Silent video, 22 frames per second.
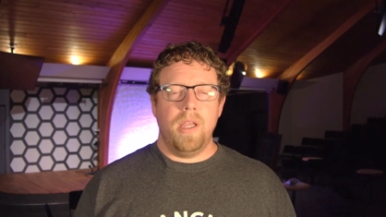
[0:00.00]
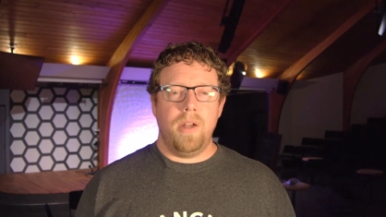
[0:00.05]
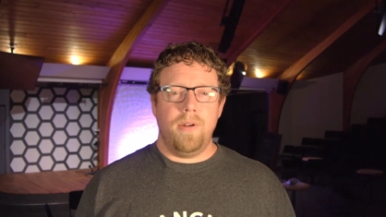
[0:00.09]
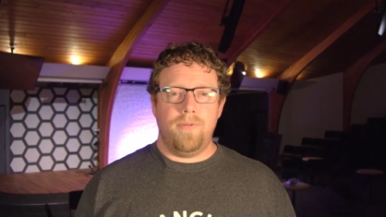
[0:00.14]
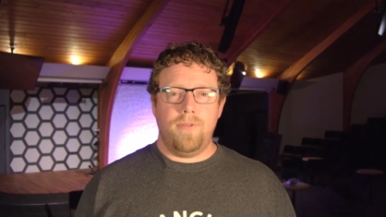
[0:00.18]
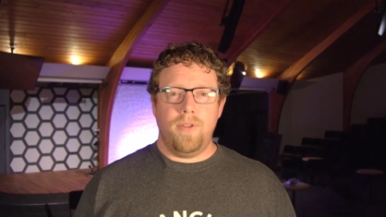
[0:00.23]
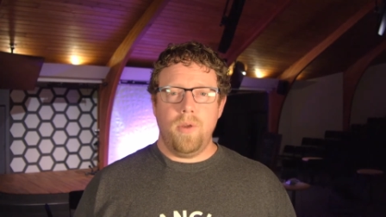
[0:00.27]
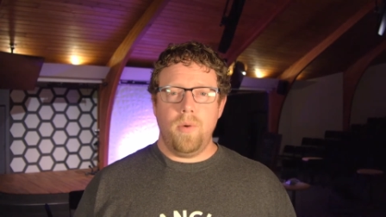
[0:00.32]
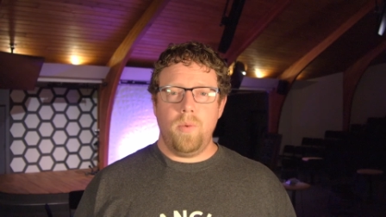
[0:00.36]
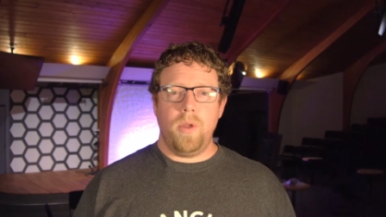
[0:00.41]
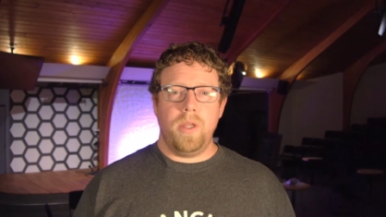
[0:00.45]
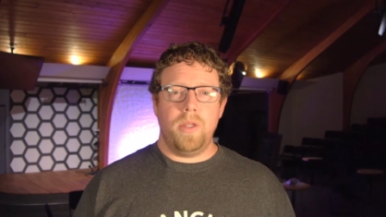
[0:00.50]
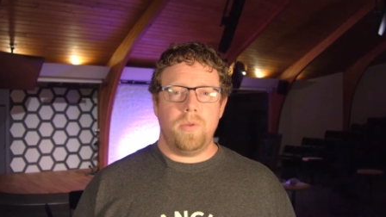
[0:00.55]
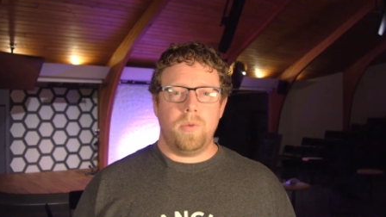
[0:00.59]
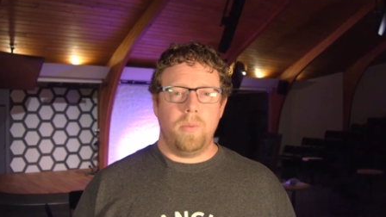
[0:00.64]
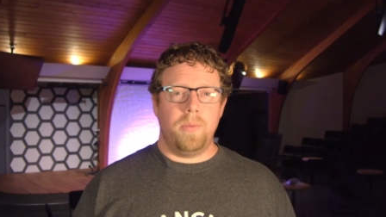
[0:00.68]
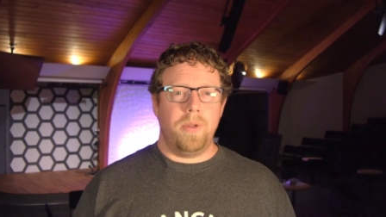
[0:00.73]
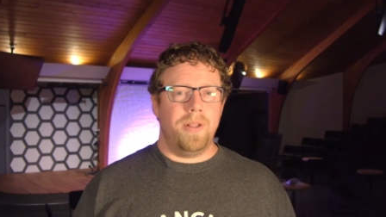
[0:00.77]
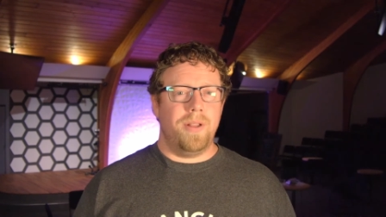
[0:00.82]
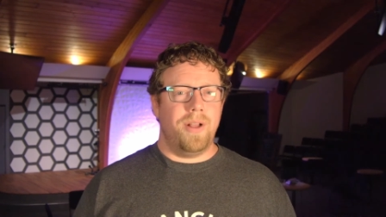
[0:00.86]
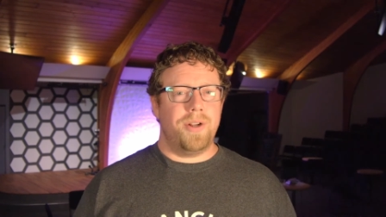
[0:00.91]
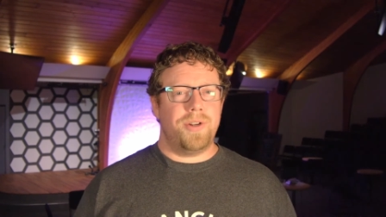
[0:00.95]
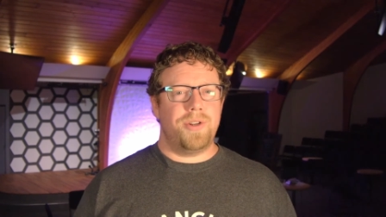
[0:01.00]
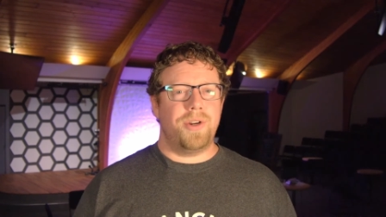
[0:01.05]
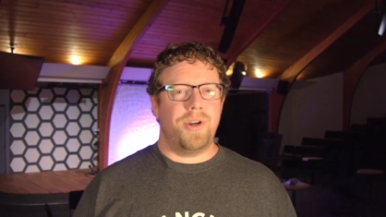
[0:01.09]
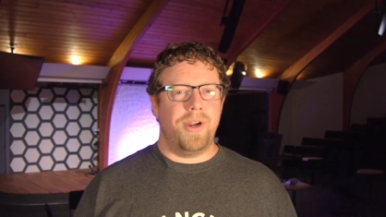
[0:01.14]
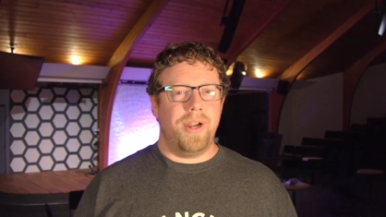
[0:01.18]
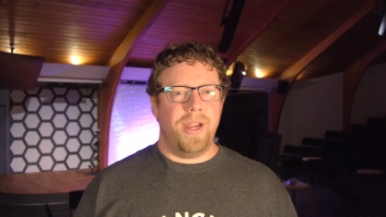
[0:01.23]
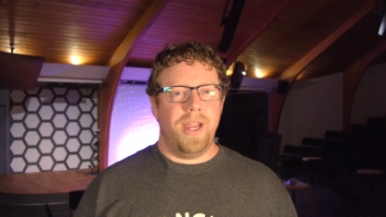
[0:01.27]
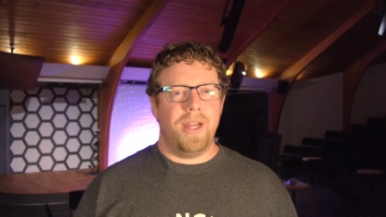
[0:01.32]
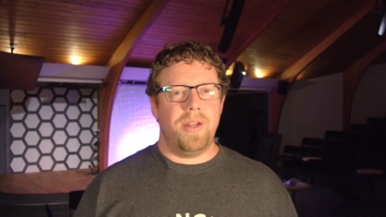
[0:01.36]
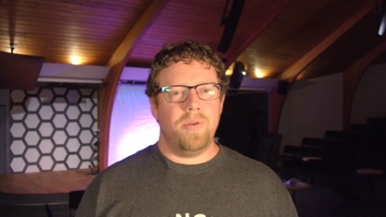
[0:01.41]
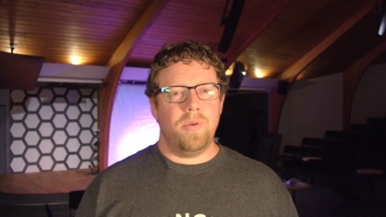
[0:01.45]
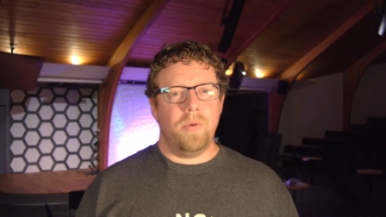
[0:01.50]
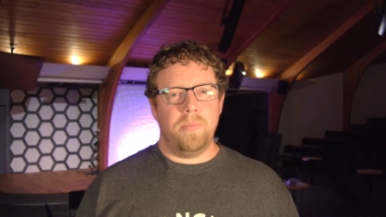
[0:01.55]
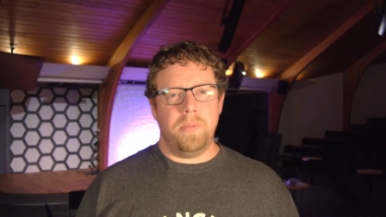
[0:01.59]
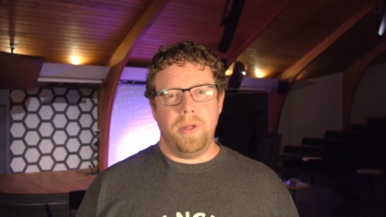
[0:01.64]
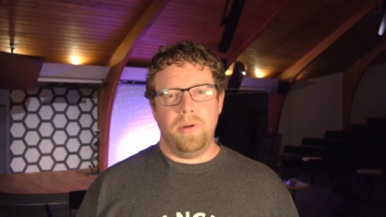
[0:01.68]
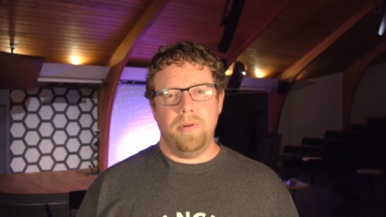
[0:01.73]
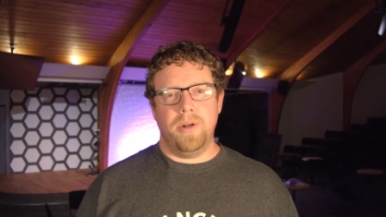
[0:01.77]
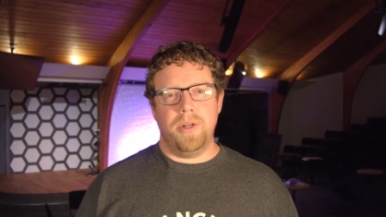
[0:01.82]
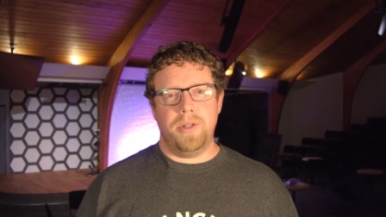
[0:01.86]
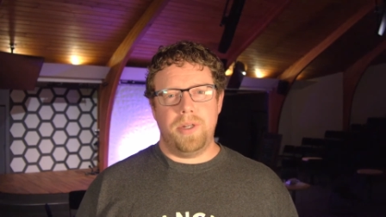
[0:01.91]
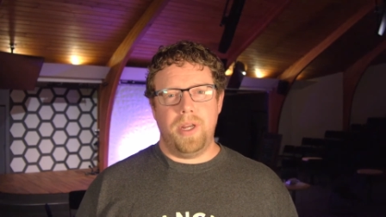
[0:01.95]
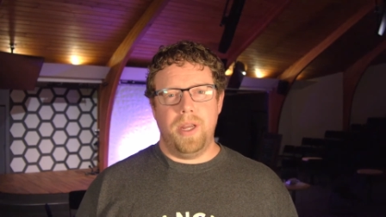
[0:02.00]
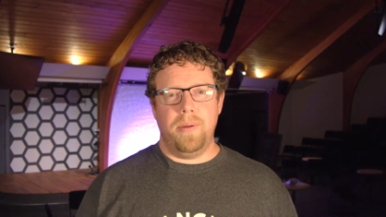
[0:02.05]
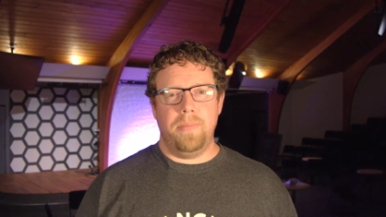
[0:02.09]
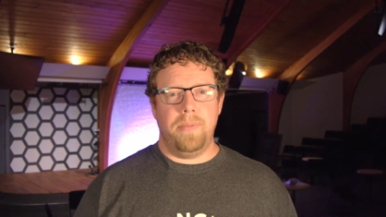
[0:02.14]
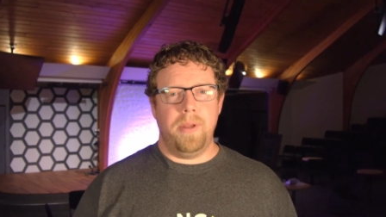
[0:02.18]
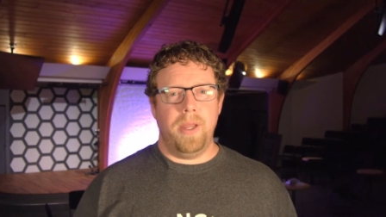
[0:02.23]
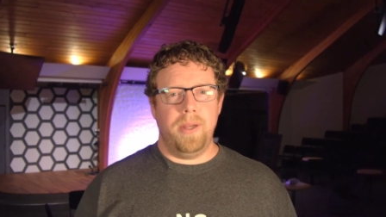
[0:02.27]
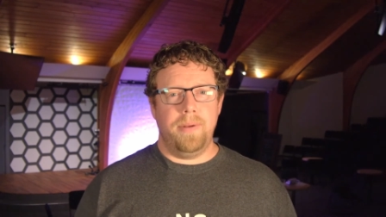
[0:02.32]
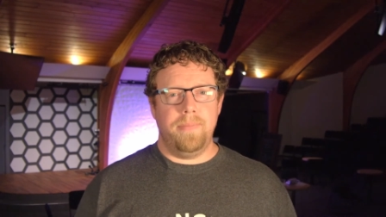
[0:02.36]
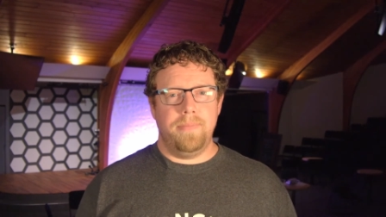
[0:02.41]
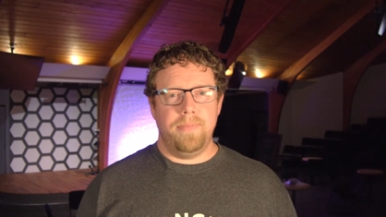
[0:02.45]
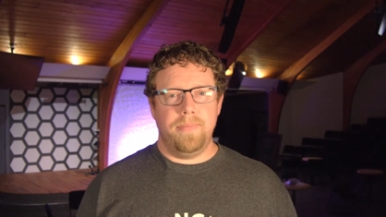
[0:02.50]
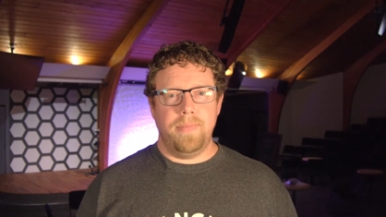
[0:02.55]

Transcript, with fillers: In a few weeks, we'll be launching our annual Be Rich campaign.